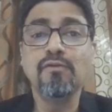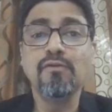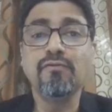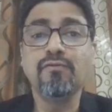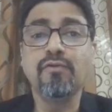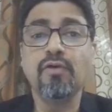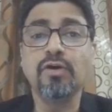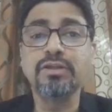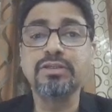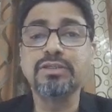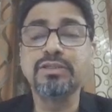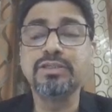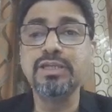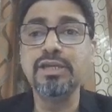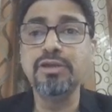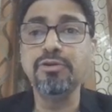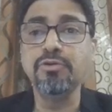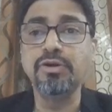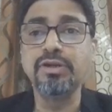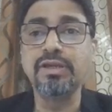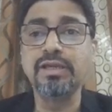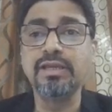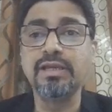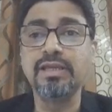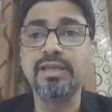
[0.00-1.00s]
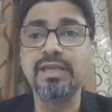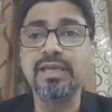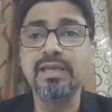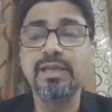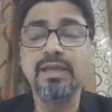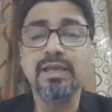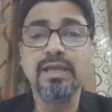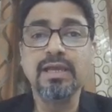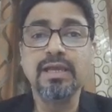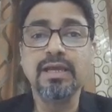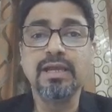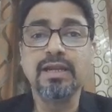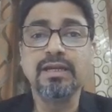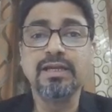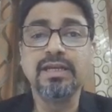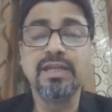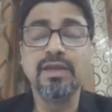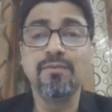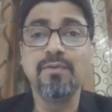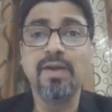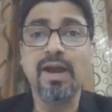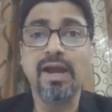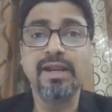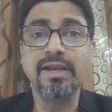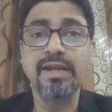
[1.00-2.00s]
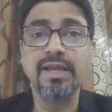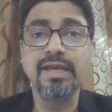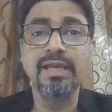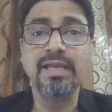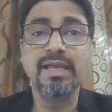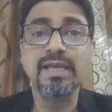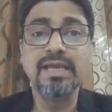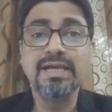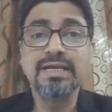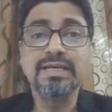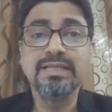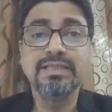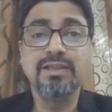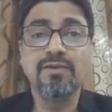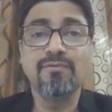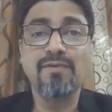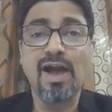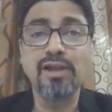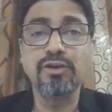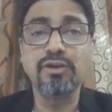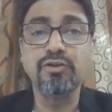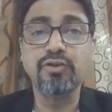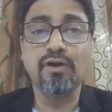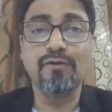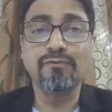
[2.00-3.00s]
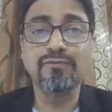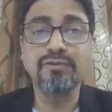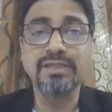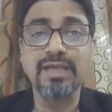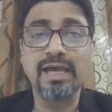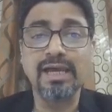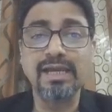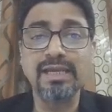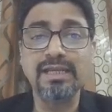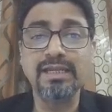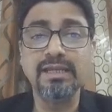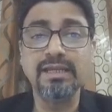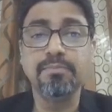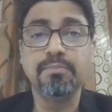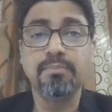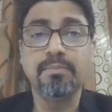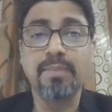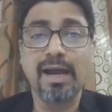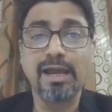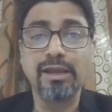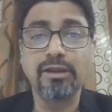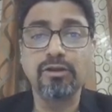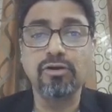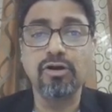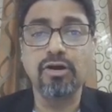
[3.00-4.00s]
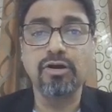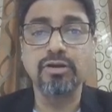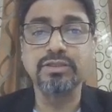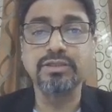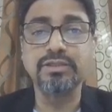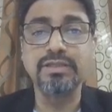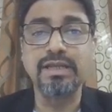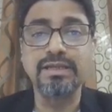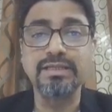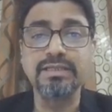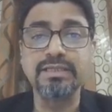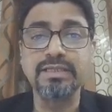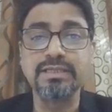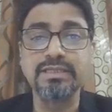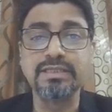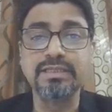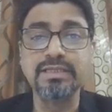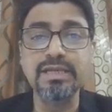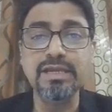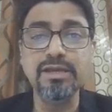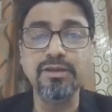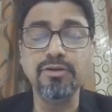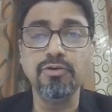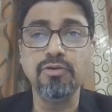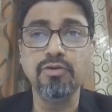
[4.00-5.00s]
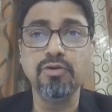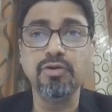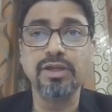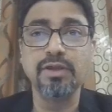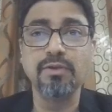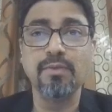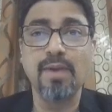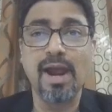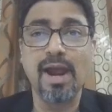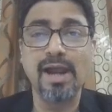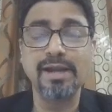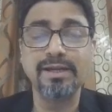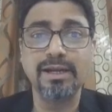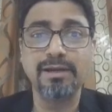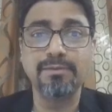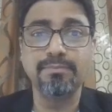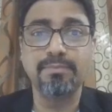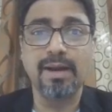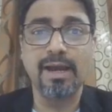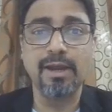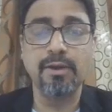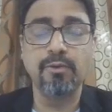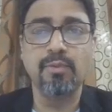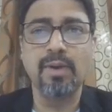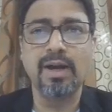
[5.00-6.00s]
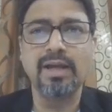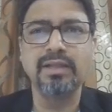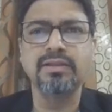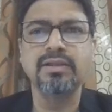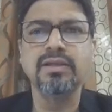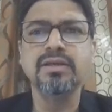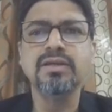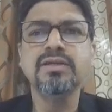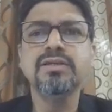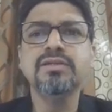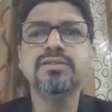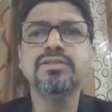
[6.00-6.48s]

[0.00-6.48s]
For 0 degree, dividing the value of sine by cos, that is 0 divided by 1.